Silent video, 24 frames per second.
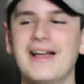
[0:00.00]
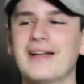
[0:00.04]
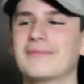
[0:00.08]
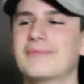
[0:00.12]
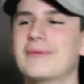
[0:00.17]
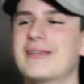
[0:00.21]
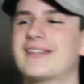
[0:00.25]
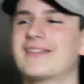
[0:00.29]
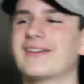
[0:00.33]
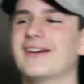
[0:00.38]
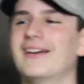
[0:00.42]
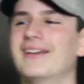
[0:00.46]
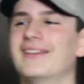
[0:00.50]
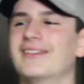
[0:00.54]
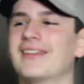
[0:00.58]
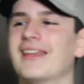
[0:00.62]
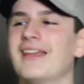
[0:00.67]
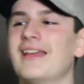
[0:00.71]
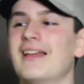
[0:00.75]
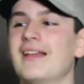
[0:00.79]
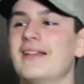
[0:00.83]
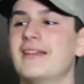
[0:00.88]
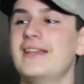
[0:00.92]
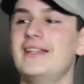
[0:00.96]
because
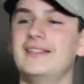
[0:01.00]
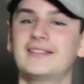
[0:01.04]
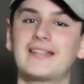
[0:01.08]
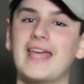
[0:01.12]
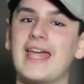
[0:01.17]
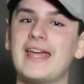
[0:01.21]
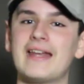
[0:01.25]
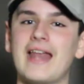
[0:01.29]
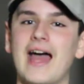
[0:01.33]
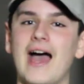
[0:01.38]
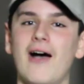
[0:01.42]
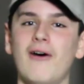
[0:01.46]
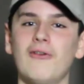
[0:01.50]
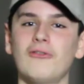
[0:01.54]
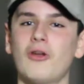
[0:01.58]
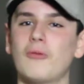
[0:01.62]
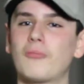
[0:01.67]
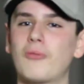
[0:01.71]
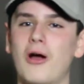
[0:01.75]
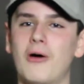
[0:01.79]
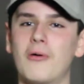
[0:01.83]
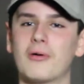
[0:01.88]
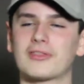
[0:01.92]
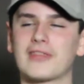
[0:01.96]
he's gay now, no
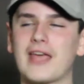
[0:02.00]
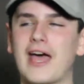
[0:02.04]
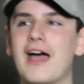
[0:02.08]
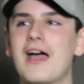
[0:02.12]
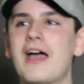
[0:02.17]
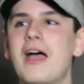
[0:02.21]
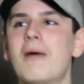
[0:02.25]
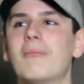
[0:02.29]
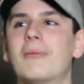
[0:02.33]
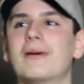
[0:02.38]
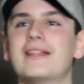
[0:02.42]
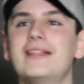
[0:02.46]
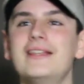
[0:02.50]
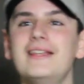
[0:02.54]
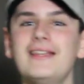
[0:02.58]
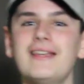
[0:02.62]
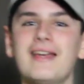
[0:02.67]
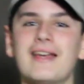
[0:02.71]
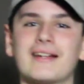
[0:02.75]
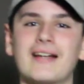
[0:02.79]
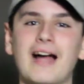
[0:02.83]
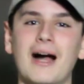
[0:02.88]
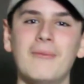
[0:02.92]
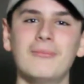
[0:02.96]
problem with that, but he
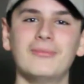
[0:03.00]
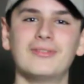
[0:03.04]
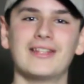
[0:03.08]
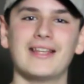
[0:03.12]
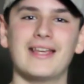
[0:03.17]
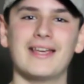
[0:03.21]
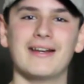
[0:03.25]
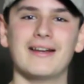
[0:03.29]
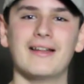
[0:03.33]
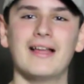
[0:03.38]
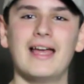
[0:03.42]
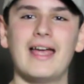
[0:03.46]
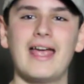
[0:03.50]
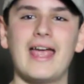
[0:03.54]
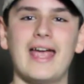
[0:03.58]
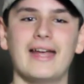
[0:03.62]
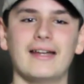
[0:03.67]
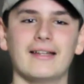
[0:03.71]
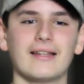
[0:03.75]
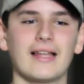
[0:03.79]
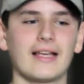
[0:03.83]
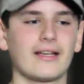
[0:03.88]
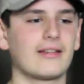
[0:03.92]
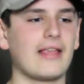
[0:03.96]
comes in,
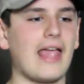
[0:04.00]
and,